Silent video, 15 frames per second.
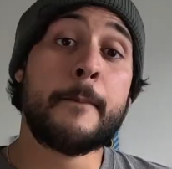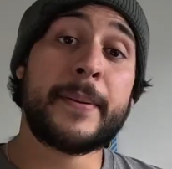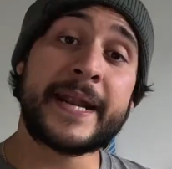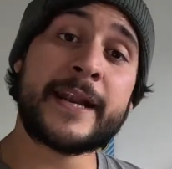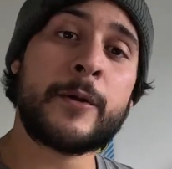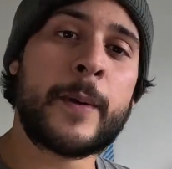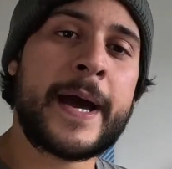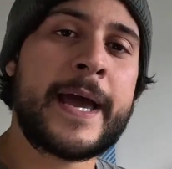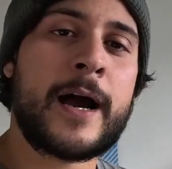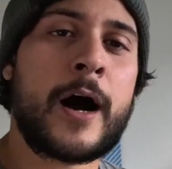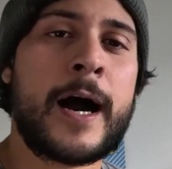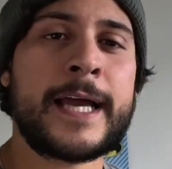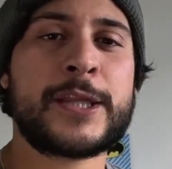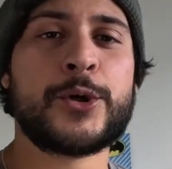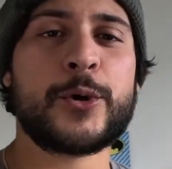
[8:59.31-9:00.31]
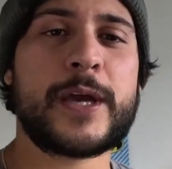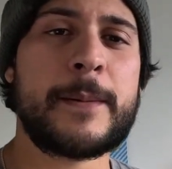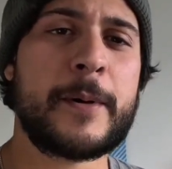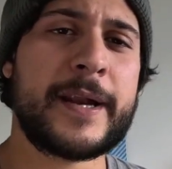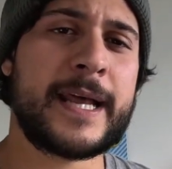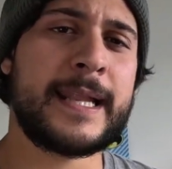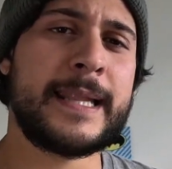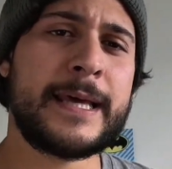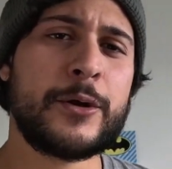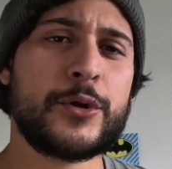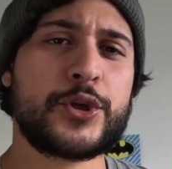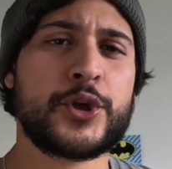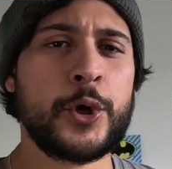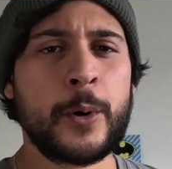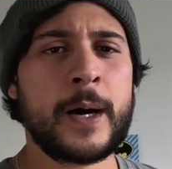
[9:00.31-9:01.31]
But anyway, I took him on a
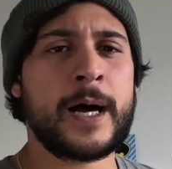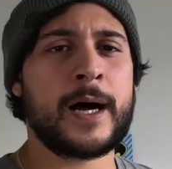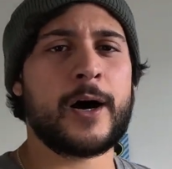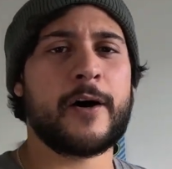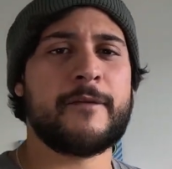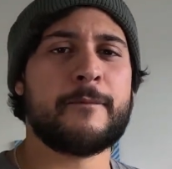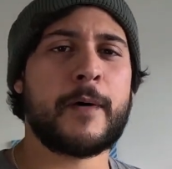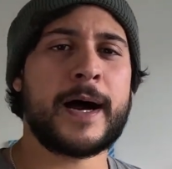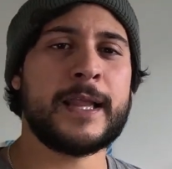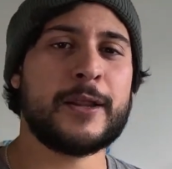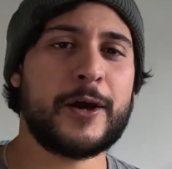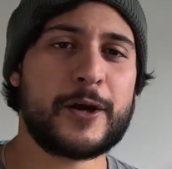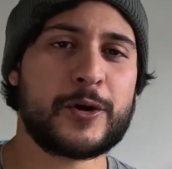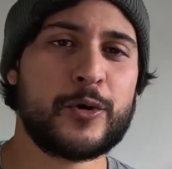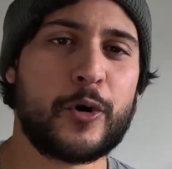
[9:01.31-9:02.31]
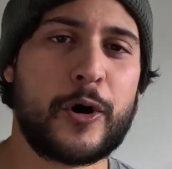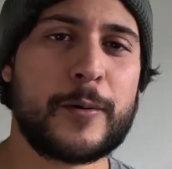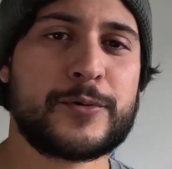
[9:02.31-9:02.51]
little tour of my local